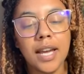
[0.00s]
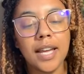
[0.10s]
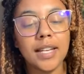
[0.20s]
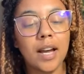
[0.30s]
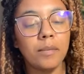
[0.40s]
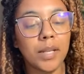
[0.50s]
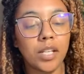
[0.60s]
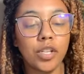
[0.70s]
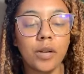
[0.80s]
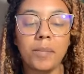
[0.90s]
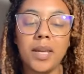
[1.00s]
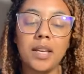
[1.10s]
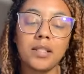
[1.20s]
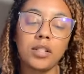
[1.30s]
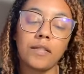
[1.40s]
and now many
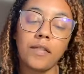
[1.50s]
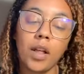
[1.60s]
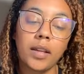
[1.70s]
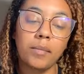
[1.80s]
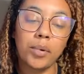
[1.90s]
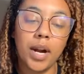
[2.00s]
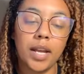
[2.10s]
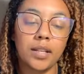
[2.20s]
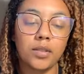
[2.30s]
Europeans are falling prey